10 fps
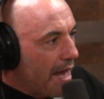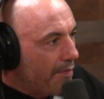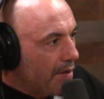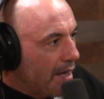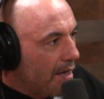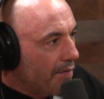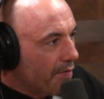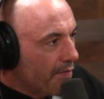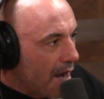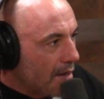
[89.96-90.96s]
advocating
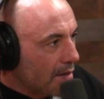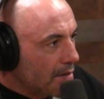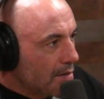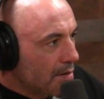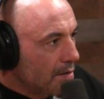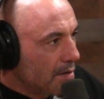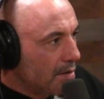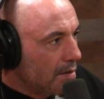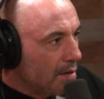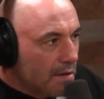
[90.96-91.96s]
for violence. violence.
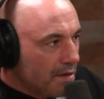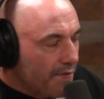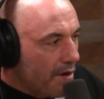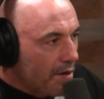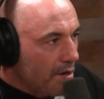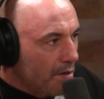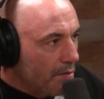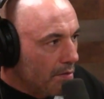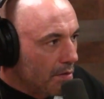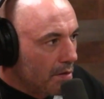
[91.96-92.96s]
This is yeah. very new.
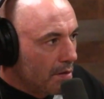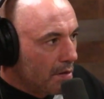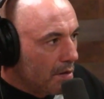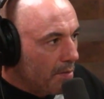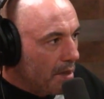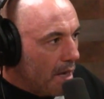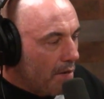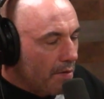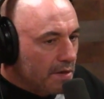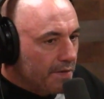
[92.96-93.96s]
Yeah, yeah, I mean, I
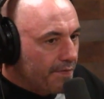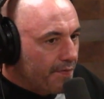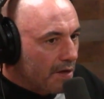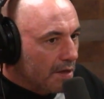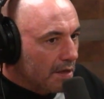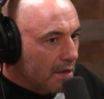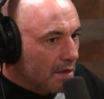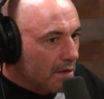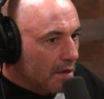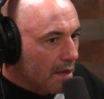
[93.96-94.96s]
always felt like
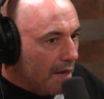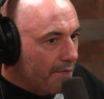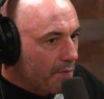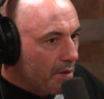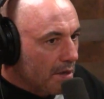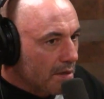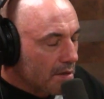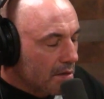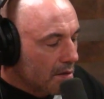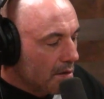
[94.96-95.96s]
the the left
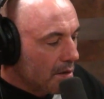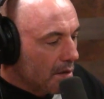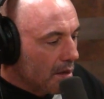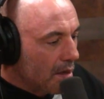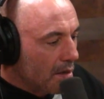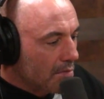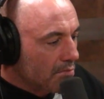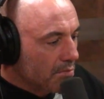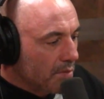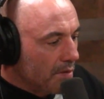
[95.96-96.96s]
was uh,
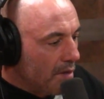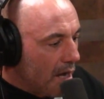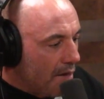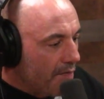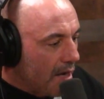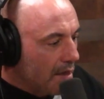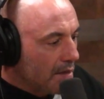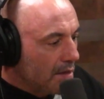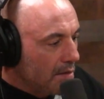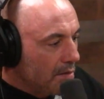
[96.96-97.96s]

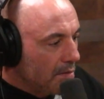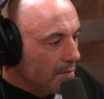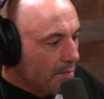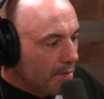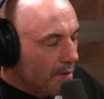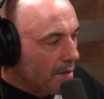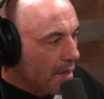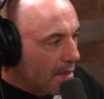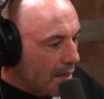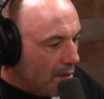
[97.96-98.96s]
nonviolent. The,
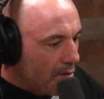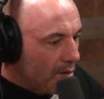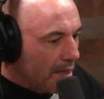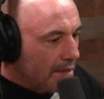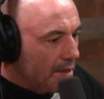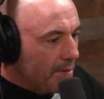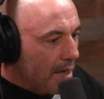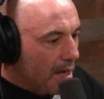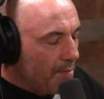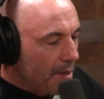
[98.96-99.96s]
the the whole idea
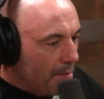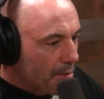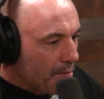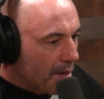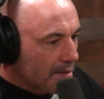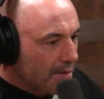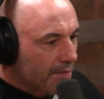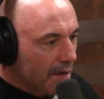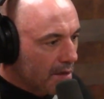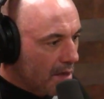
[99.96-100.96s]
behind being
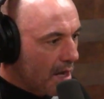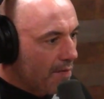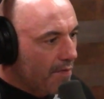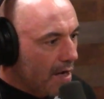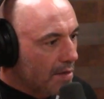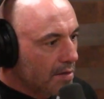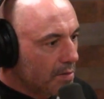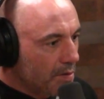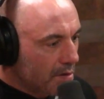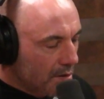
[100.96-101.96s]
progressive, like
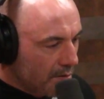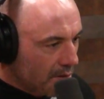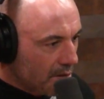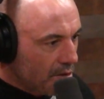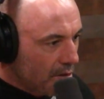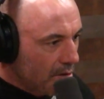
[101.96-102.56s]
nonviolence, was was a